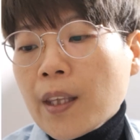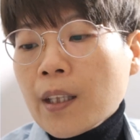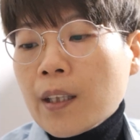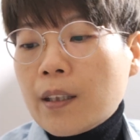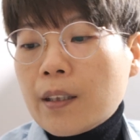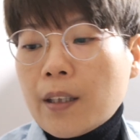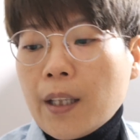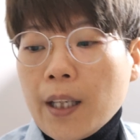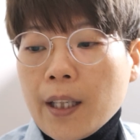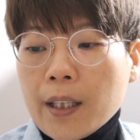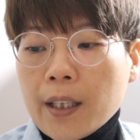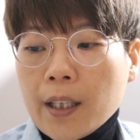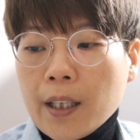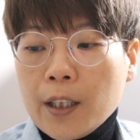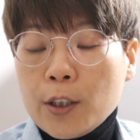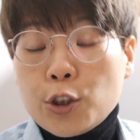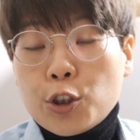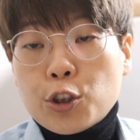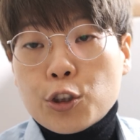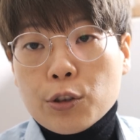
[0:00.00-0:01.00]
They
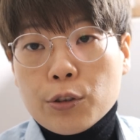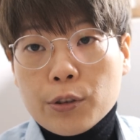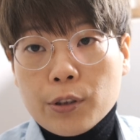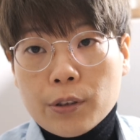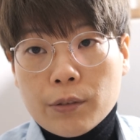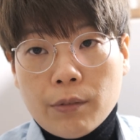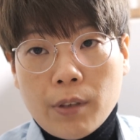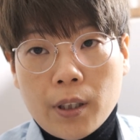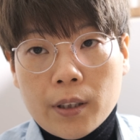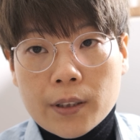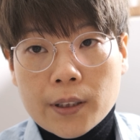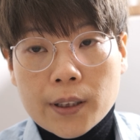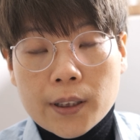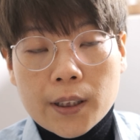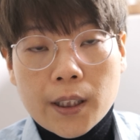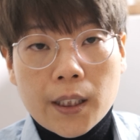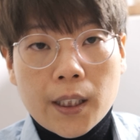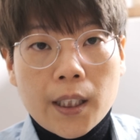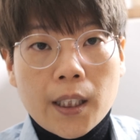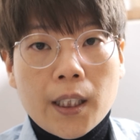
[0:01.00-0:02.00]
can show you around the
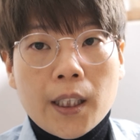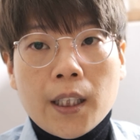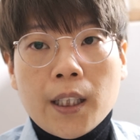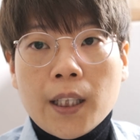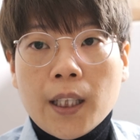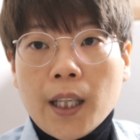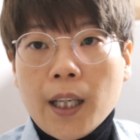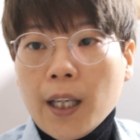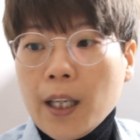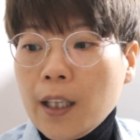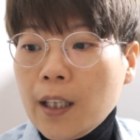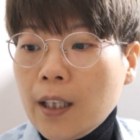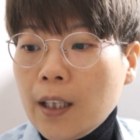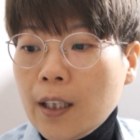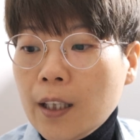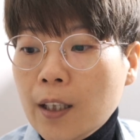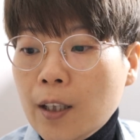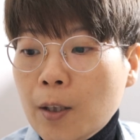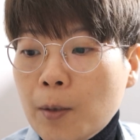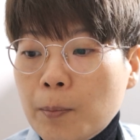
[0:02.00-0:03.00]
city.
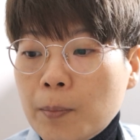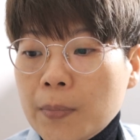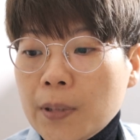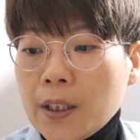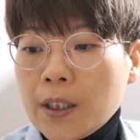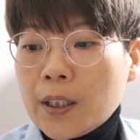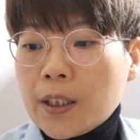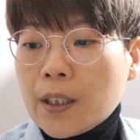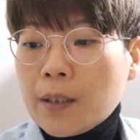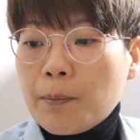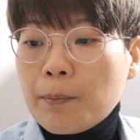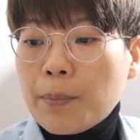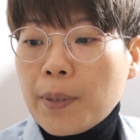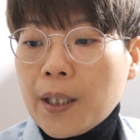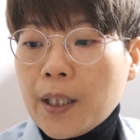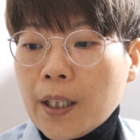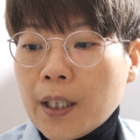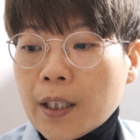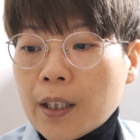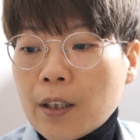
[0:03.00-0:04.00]
You can
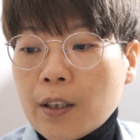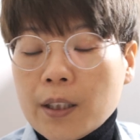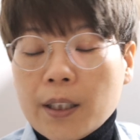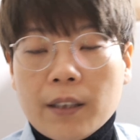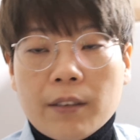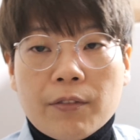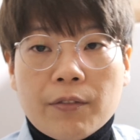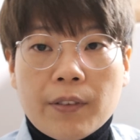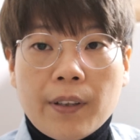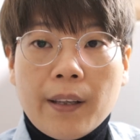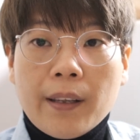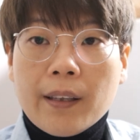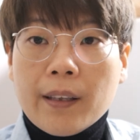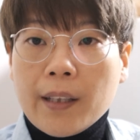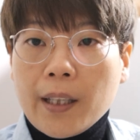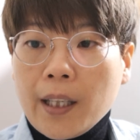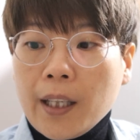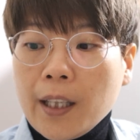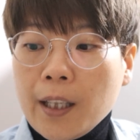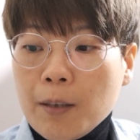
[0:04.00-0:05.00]
pick different
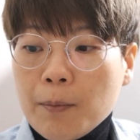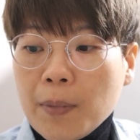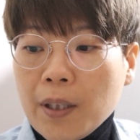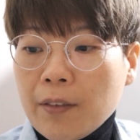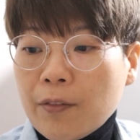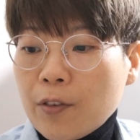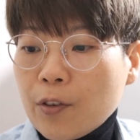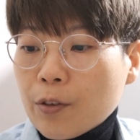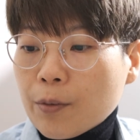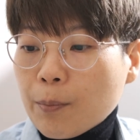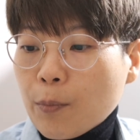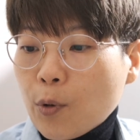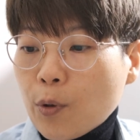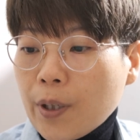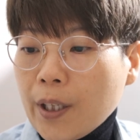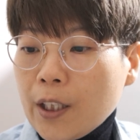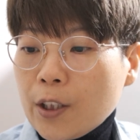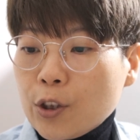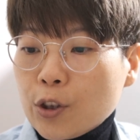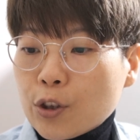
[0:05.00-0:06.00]
theme if you're
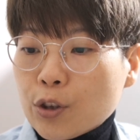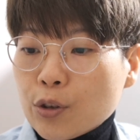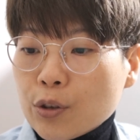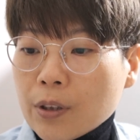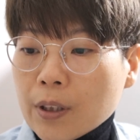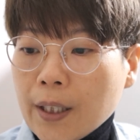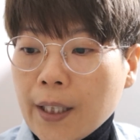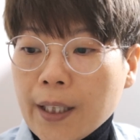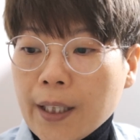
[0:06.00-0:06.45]
more into like